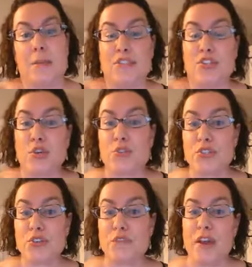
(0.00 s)
is to use
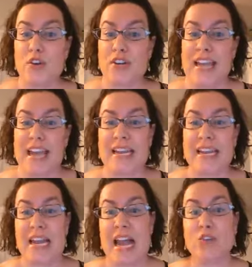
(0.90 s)
certified
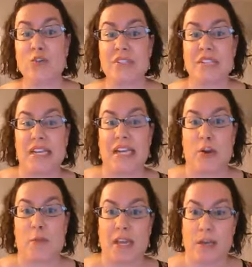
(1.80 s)
organic natural
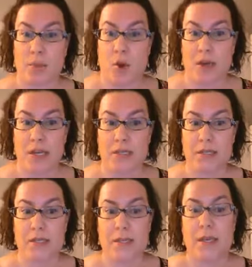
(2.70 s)
skincare and makeup
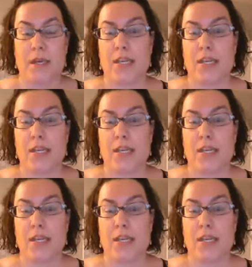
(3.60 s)
products,